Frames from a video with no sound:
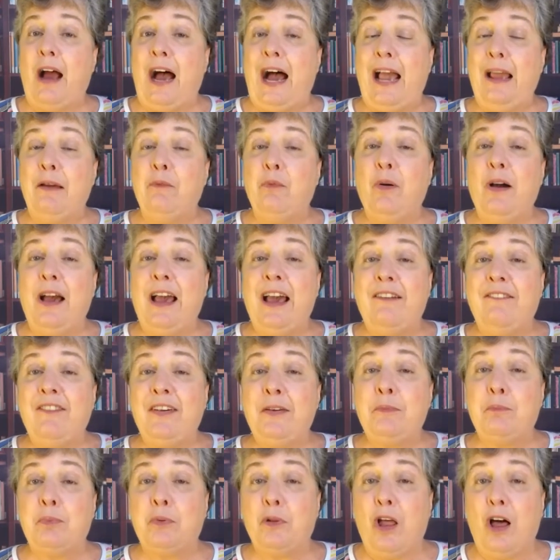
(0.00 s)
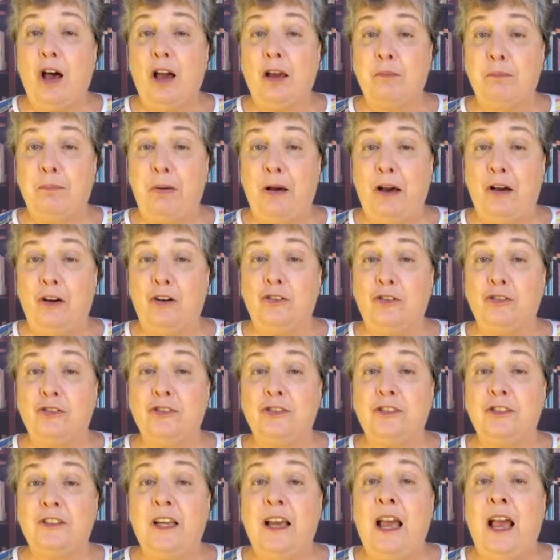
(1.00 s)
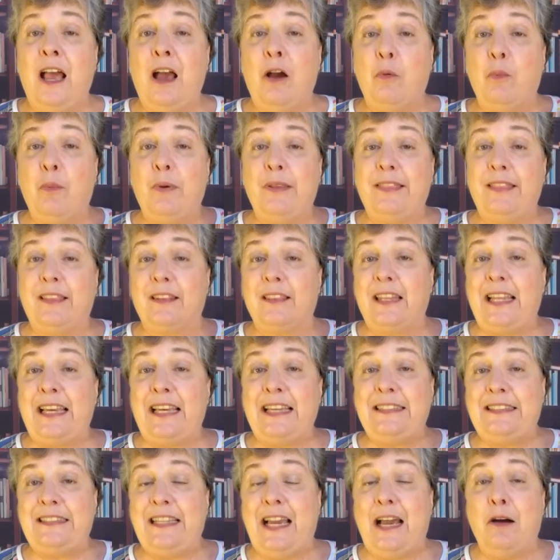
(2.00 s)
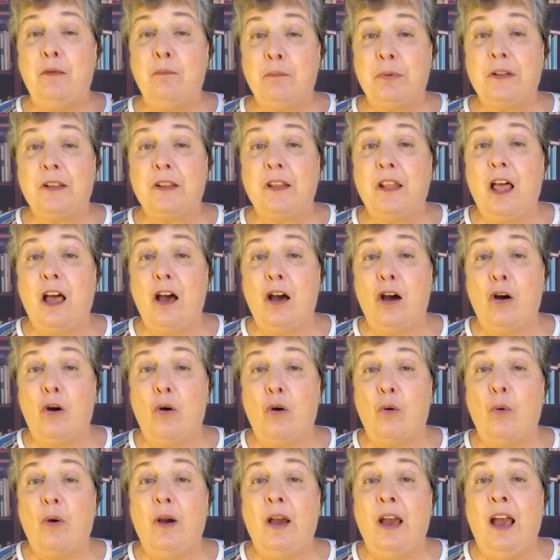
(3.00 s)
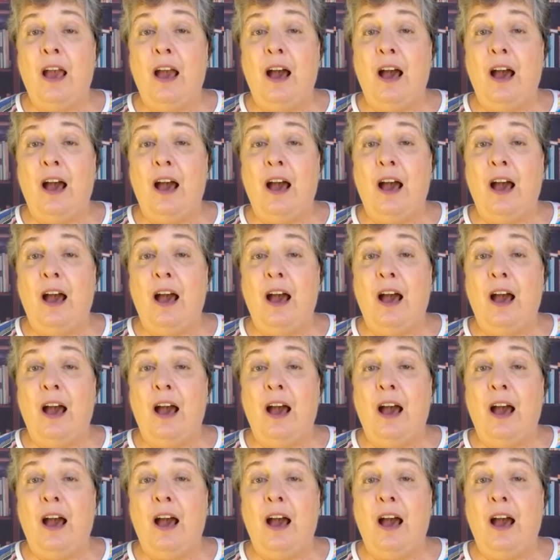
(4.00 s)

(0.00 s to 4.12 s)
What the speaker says: I will have a blog post with the link down below